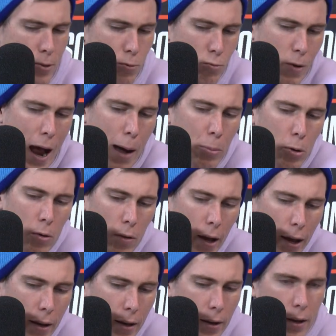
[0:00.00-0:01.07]
rabble
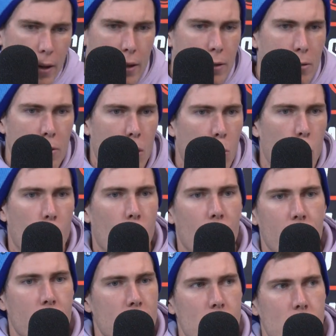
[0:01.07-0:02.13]
like a
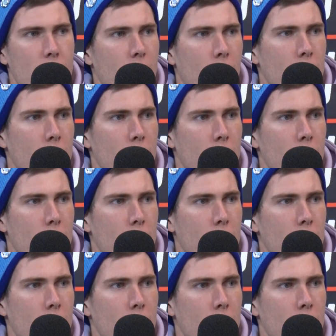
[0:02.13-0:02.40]
word that's,